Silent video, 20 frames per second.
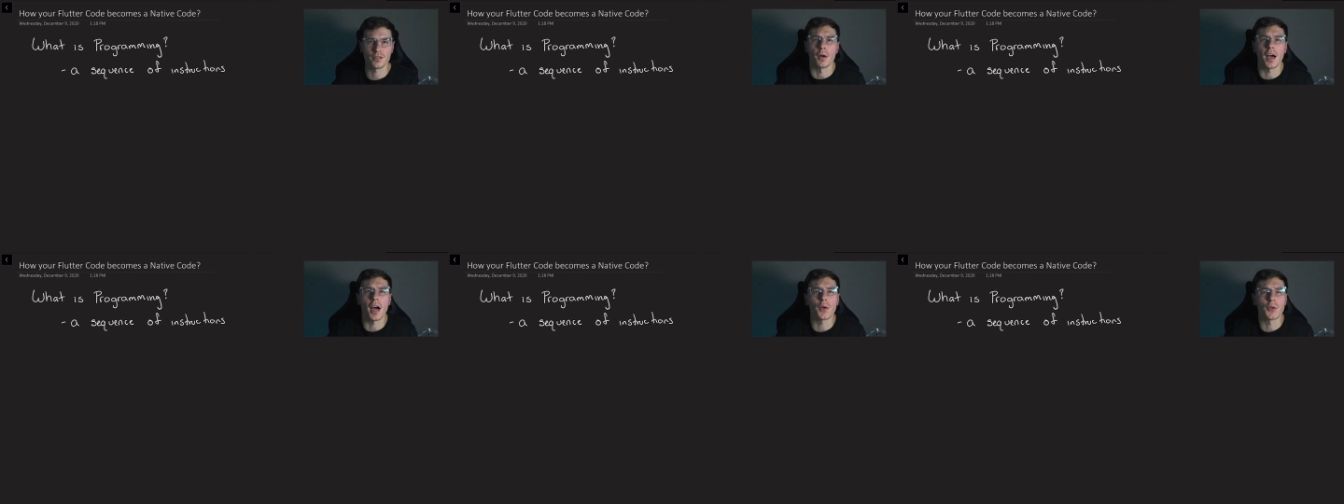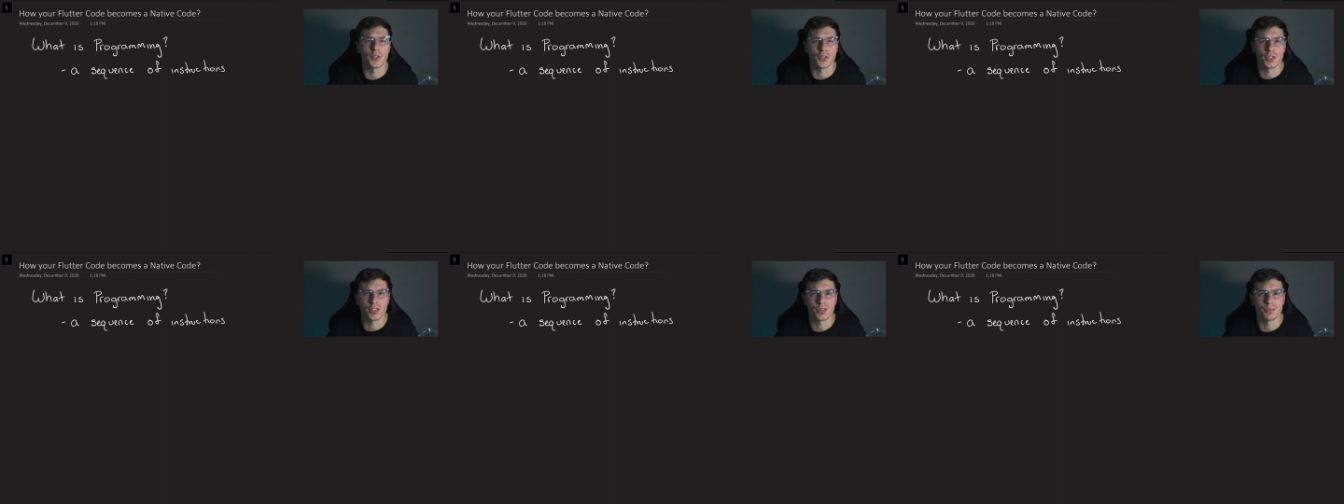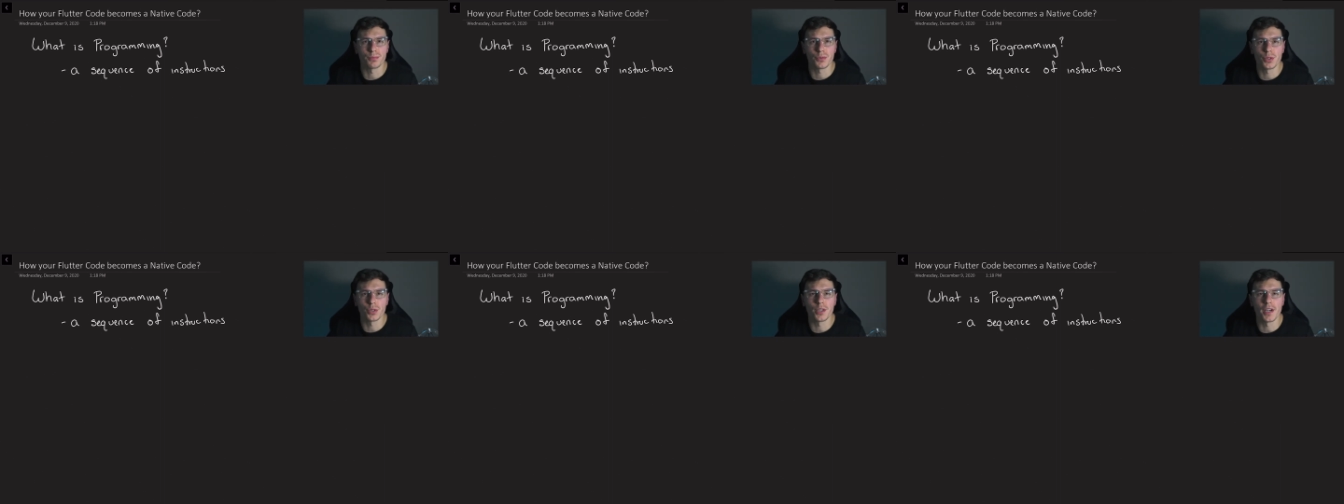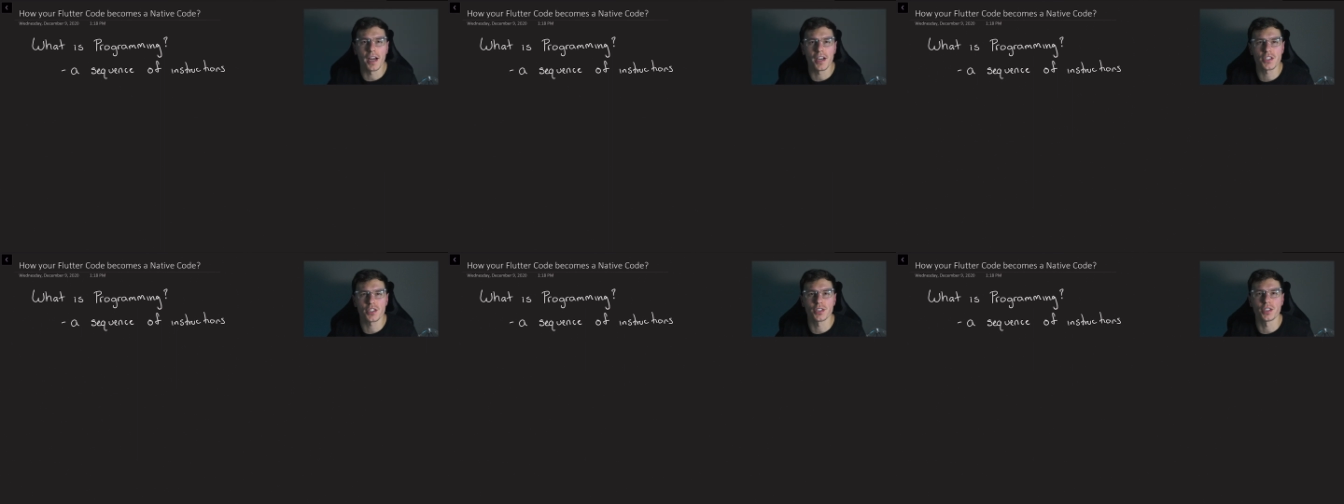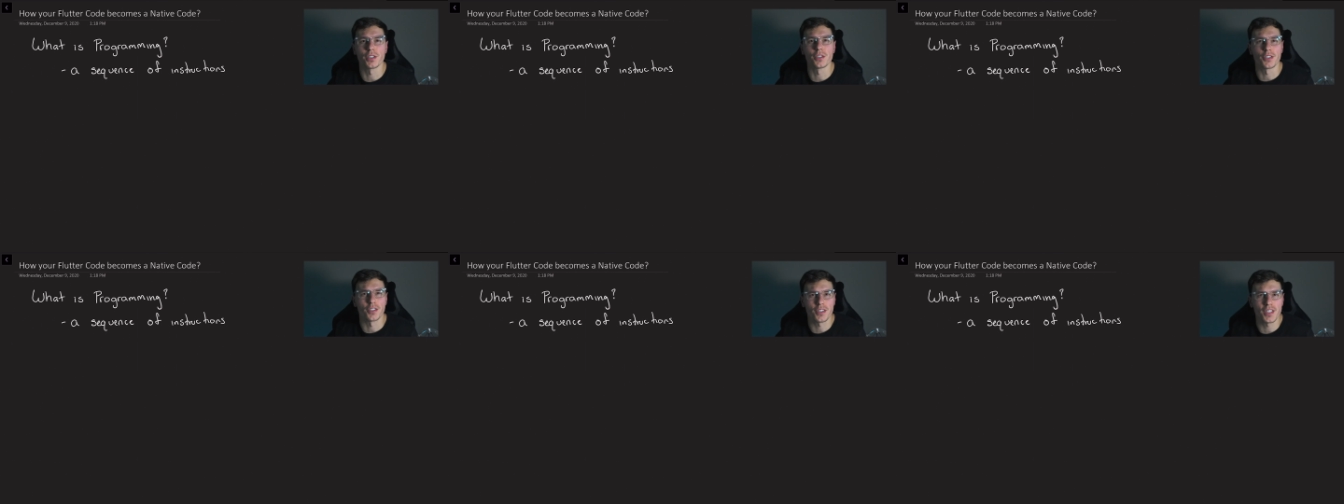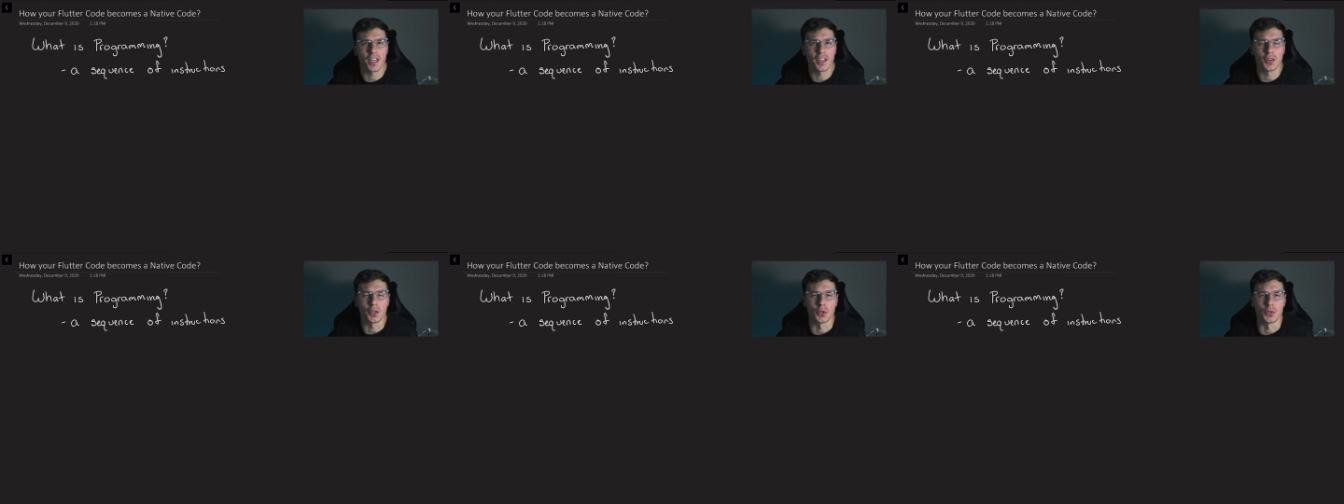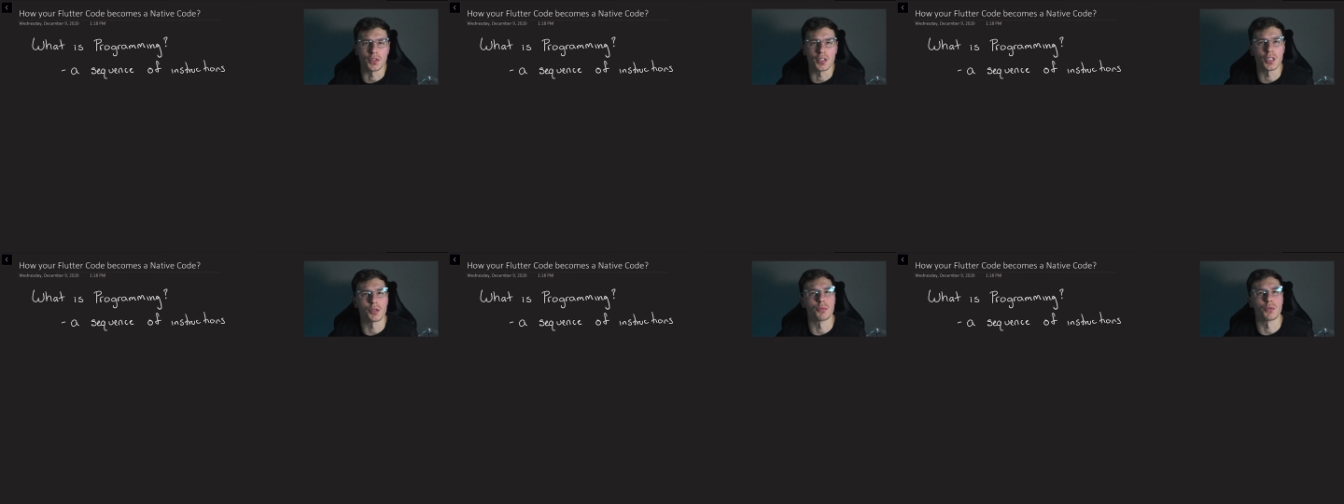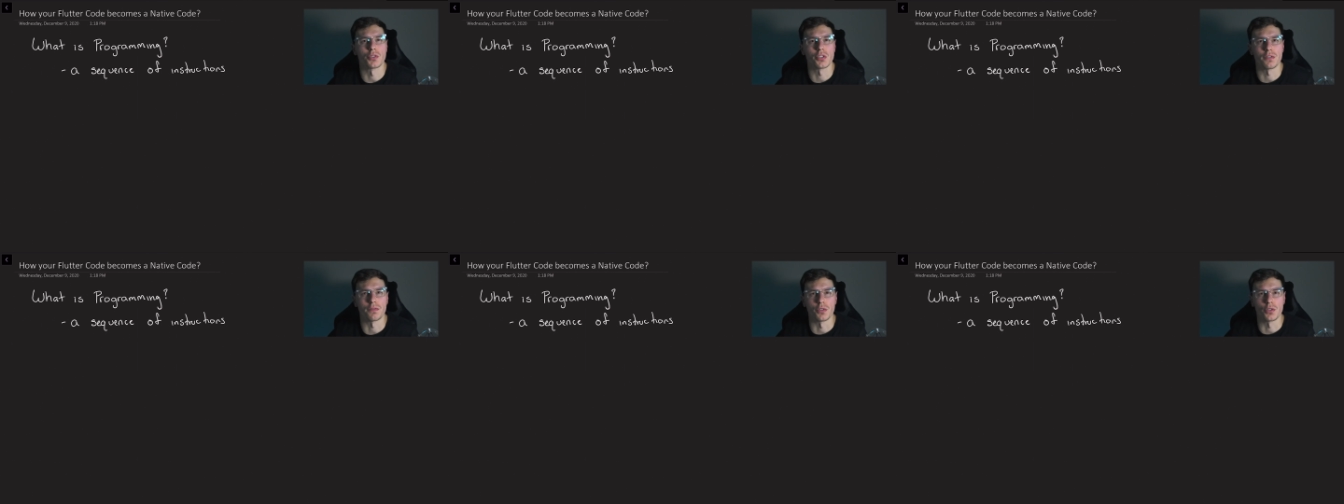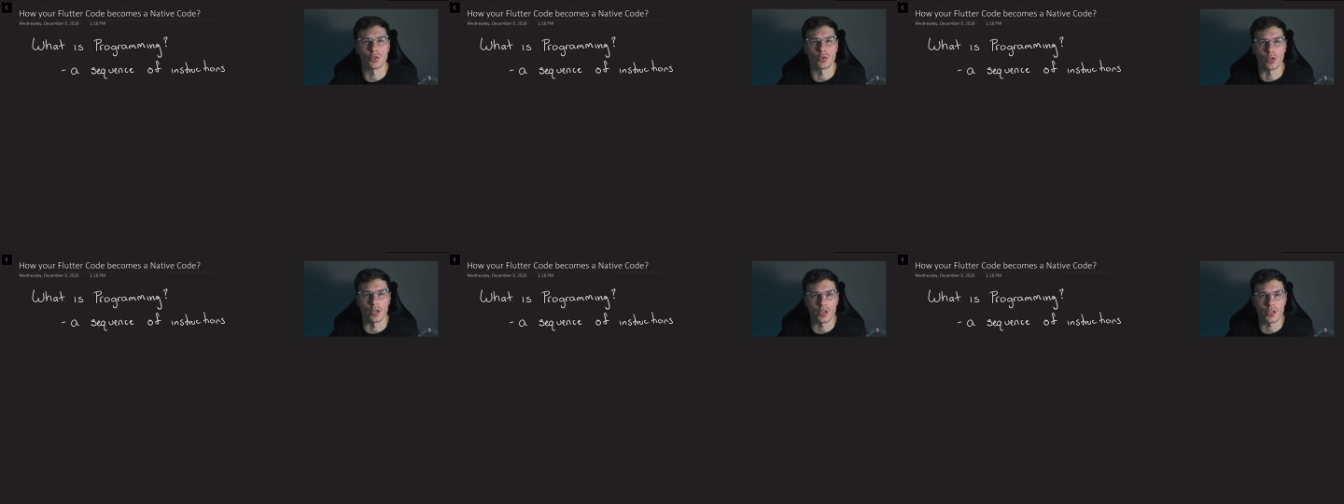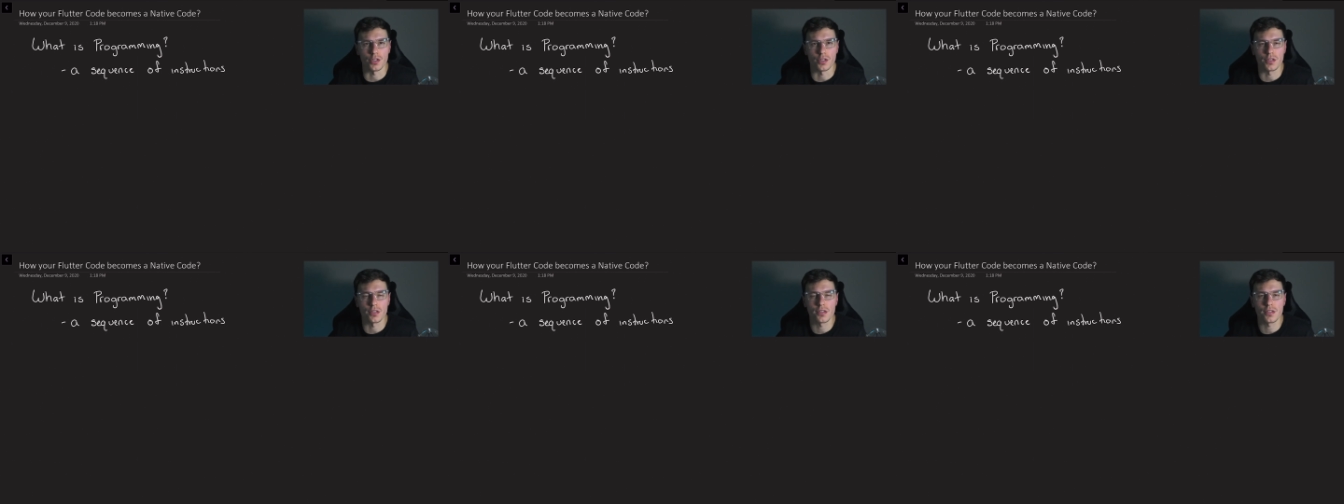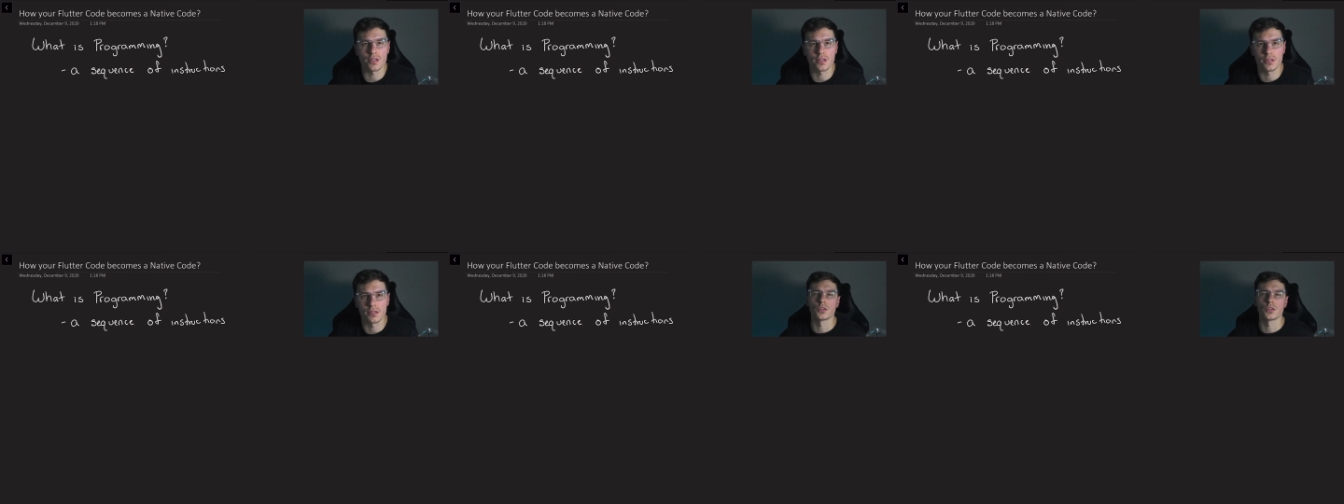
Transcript: But how does a computer actually understand those sequence of instructions?